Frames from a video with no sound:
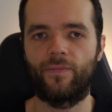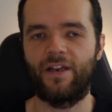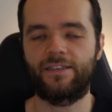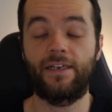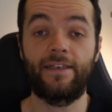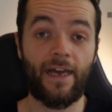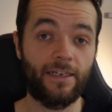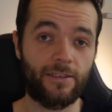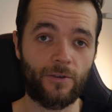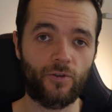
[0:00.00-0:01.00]
let's say,
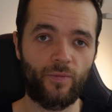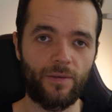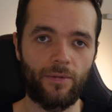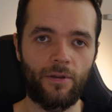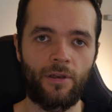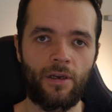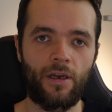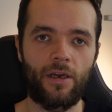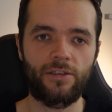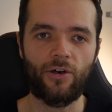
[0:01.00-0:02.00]
nicer to people.
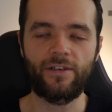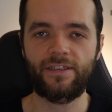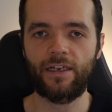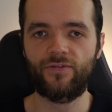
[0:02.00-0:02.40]
So instead